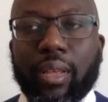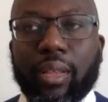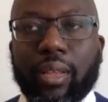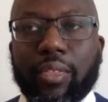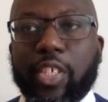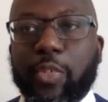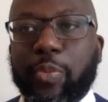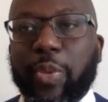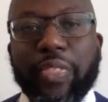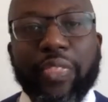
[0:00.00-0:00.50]

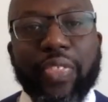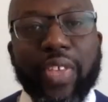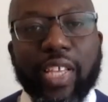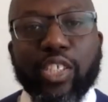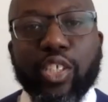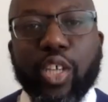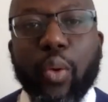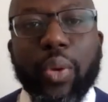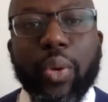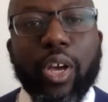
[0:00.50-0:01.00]
There's been things
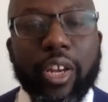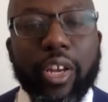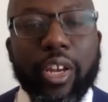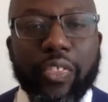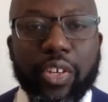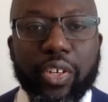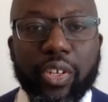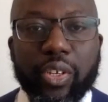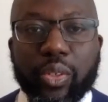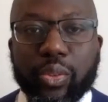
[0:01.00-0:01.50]
going on in the
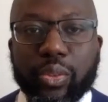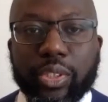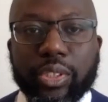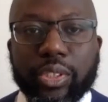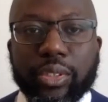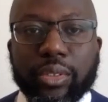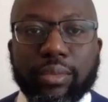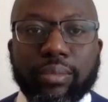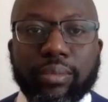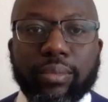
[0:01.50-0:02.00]

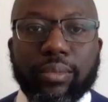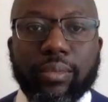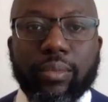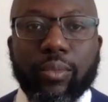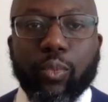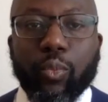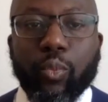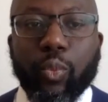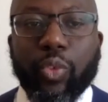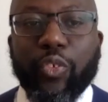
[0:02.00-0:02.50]
news.
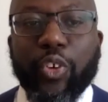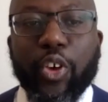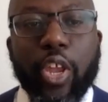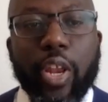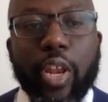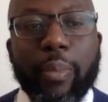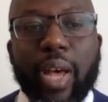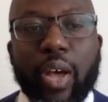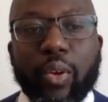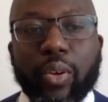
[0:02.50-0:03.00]
We've heard
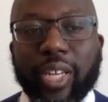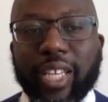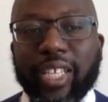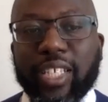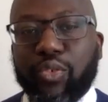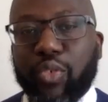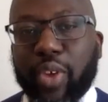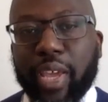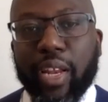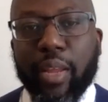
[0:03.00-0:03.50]
about
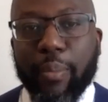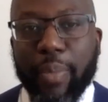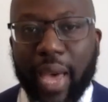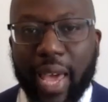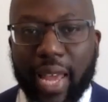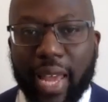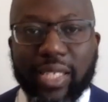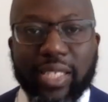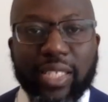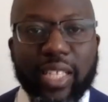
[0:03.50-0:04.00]
Israel and
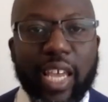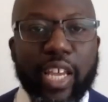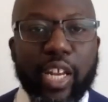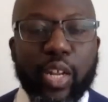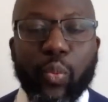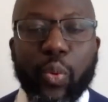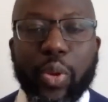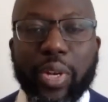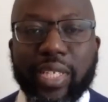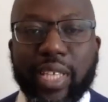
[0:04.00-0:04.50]
Palestine and
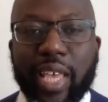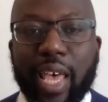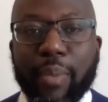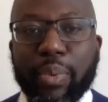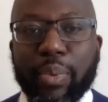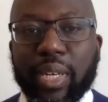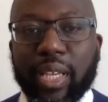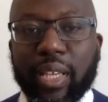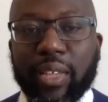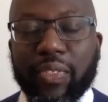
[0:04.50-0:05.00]
what is
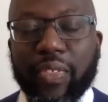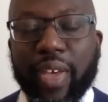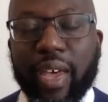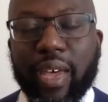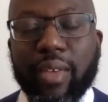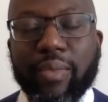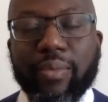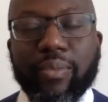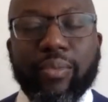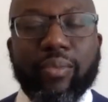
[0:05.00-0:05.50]
happening
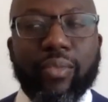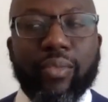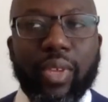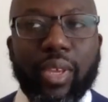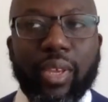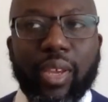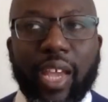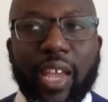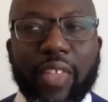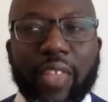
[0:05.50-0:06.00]
there.
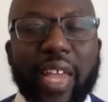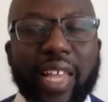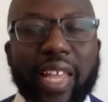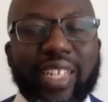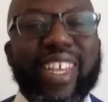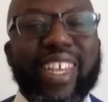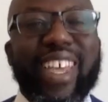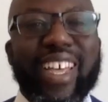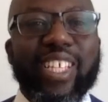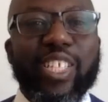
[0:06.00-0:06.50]
And that
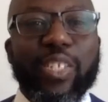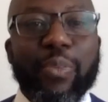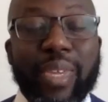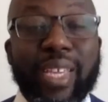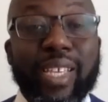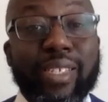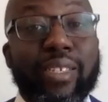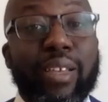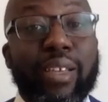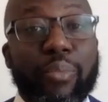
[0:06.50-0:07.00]
tells me
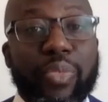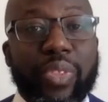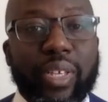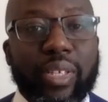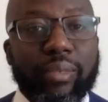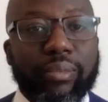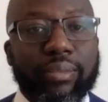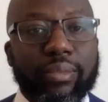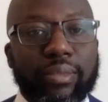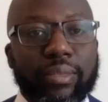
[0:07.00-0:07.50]

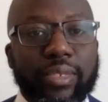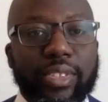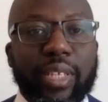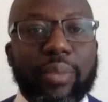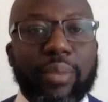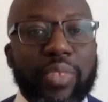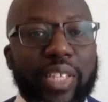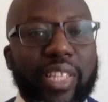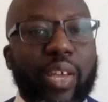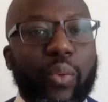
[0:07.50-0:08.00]
something
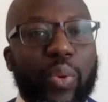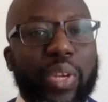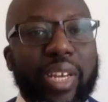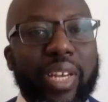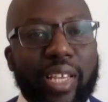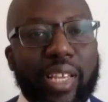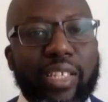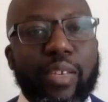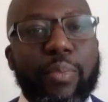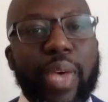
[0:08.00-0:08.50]
that we
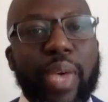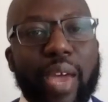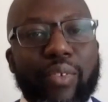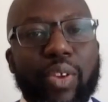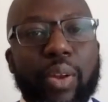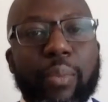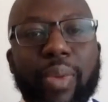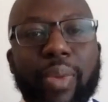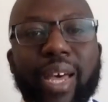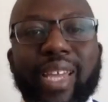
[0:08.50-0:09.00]
need to bear
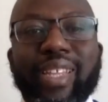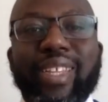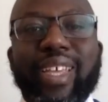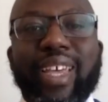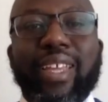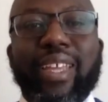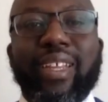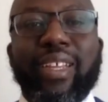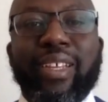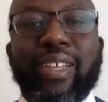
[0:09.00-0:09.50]
in mind,
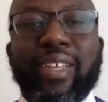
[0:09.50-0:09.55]
that